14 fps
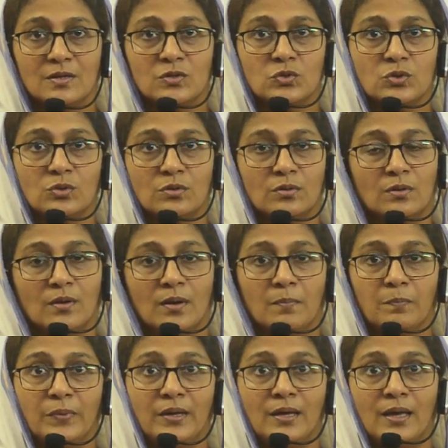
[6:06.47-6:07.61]
So
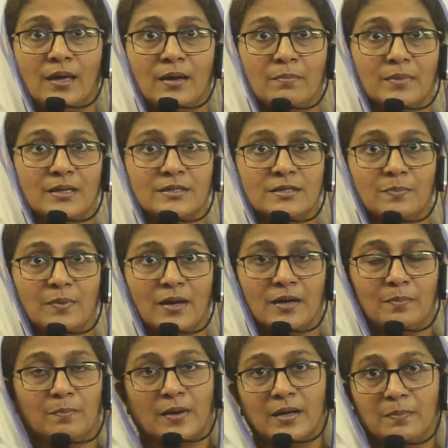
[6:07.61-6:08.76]
PA
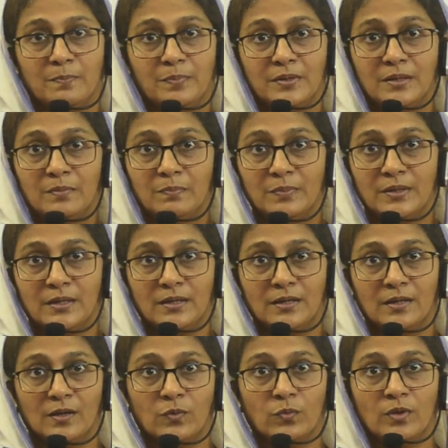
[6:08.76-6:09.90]
multiplied by PB
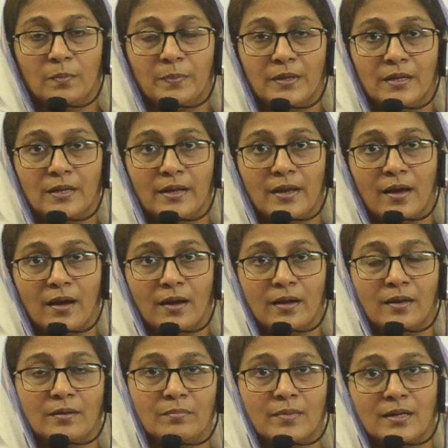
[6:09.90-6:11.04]
will be
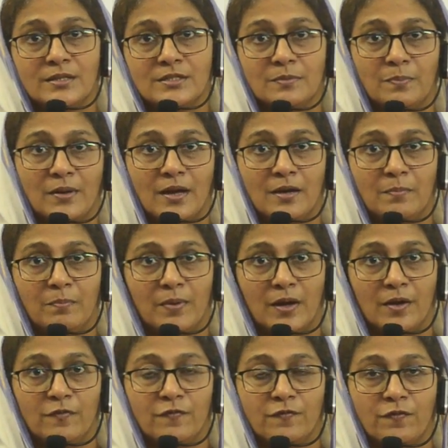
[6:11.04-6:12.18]
9 multiplied
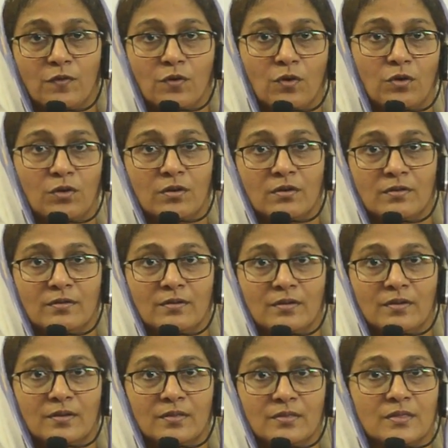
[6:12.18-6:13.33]
by 4,
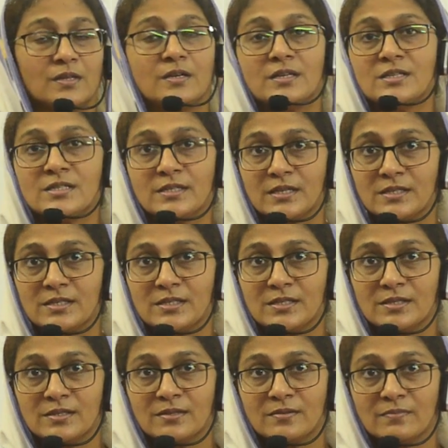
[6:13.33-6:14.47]

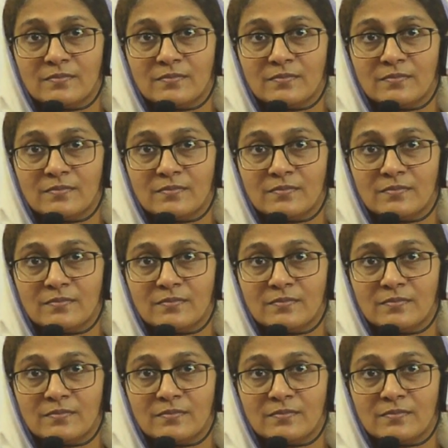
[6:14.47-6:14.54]
36.